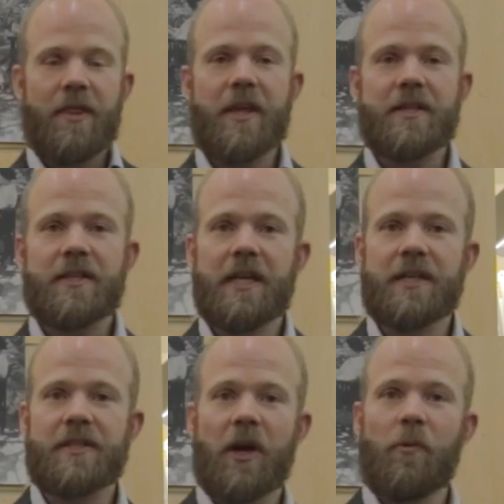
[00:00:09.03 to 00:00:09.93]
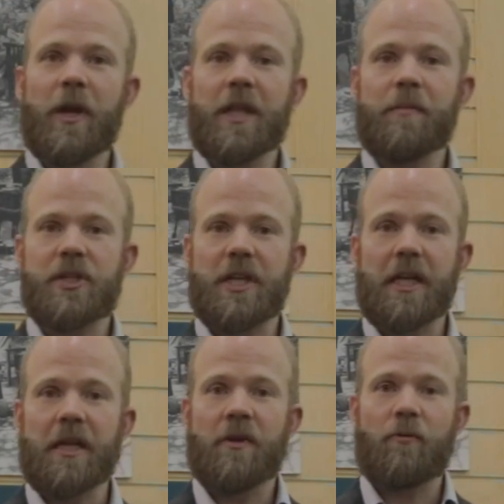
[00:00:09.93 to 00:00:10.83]
This is a reading
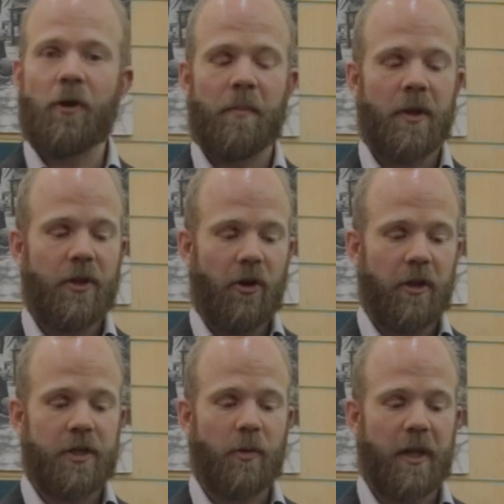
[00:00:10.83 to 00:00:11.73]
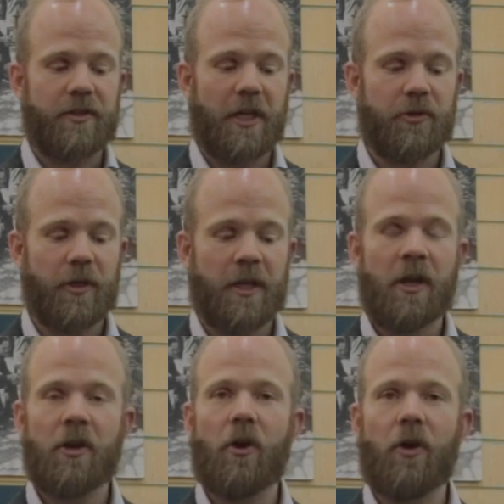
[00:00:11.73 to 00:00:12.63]
machine from the early 20th century
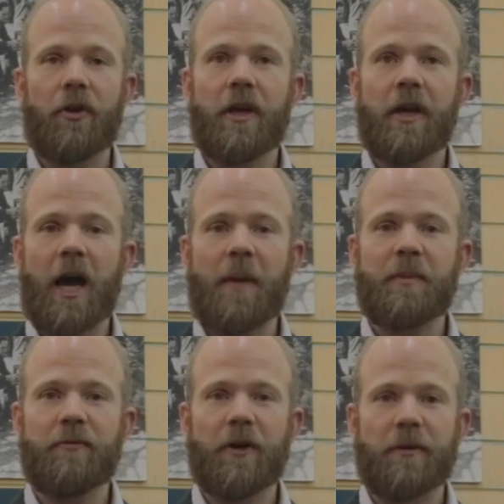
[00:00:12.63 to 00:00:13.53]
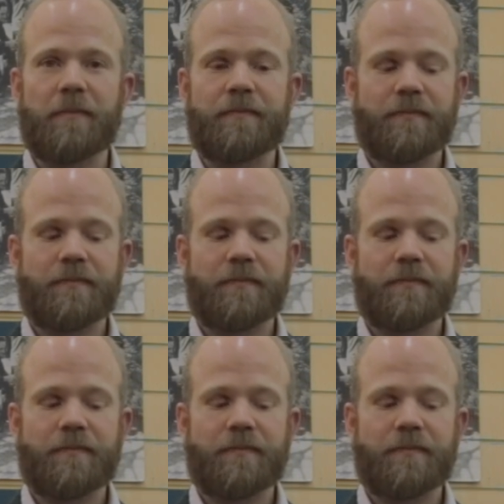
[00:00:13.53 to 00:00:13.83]
called an optophone.